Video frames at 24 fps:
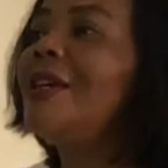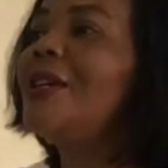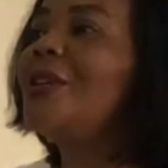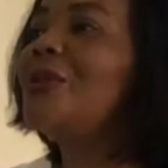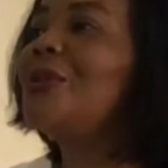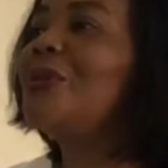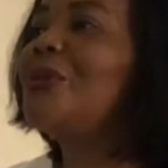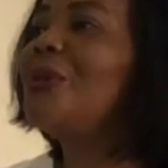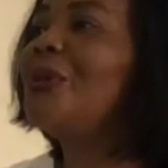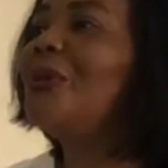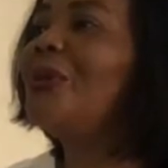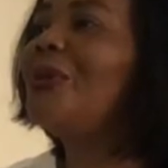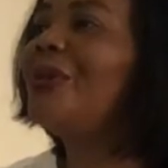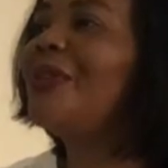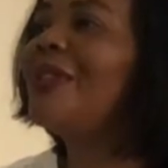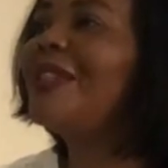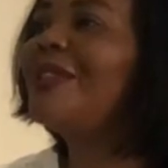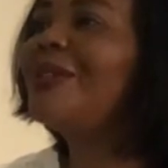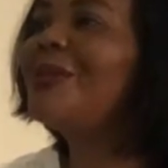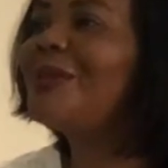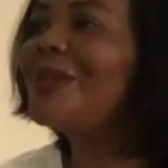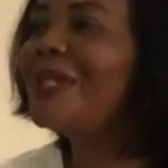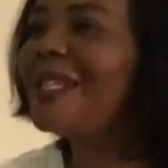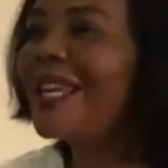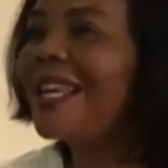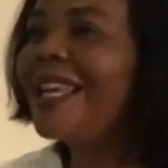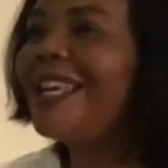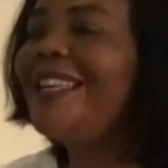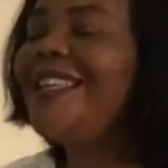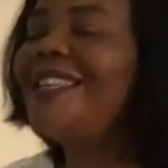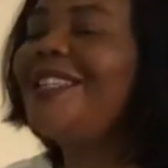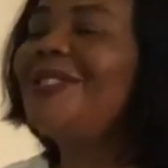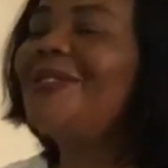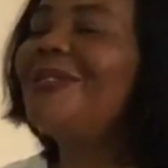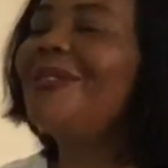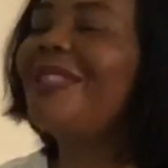So today
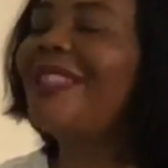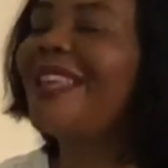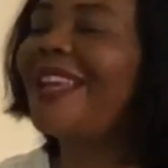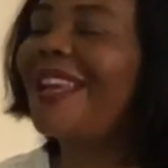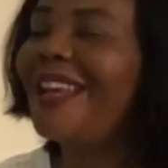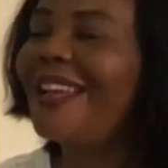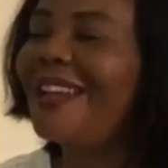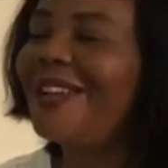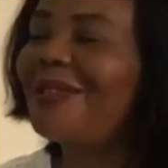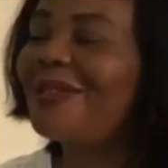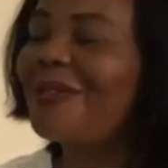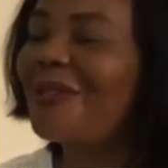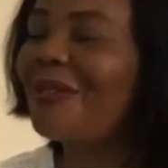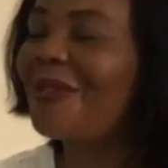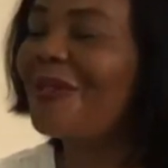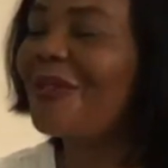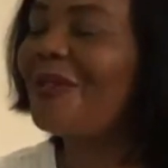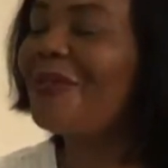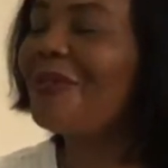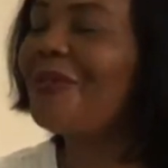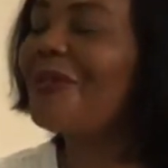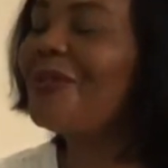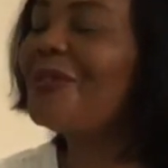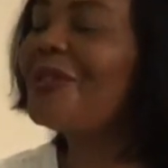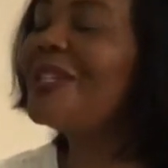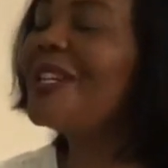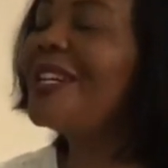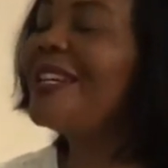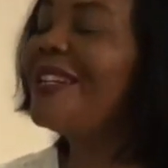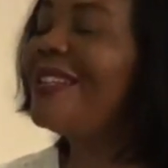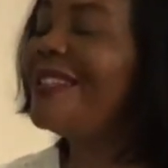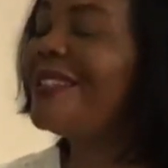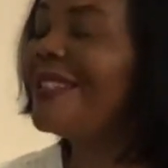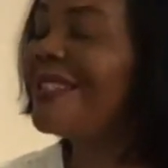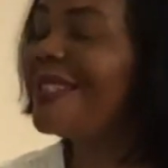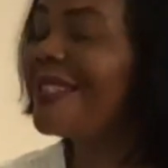is not the end of your future,
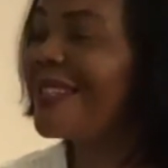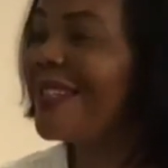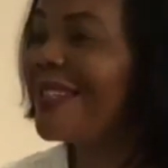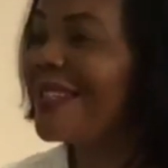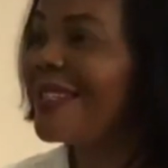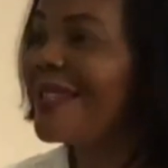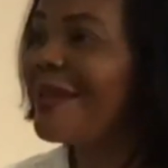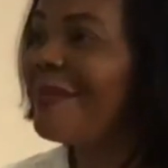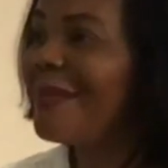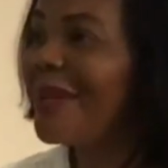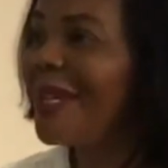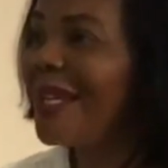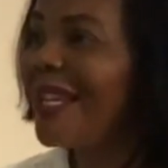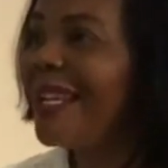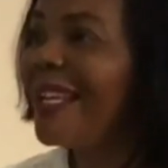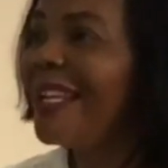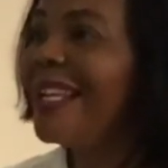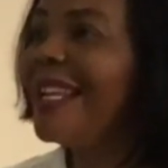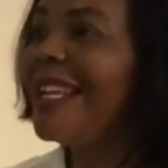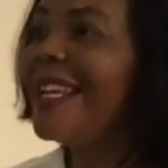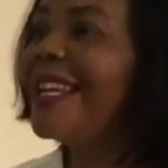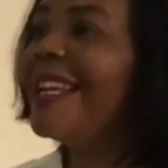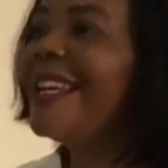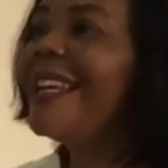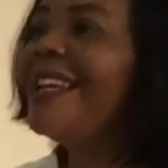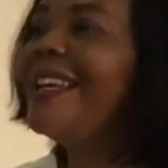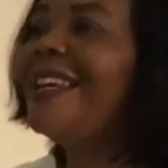it is just the beginning.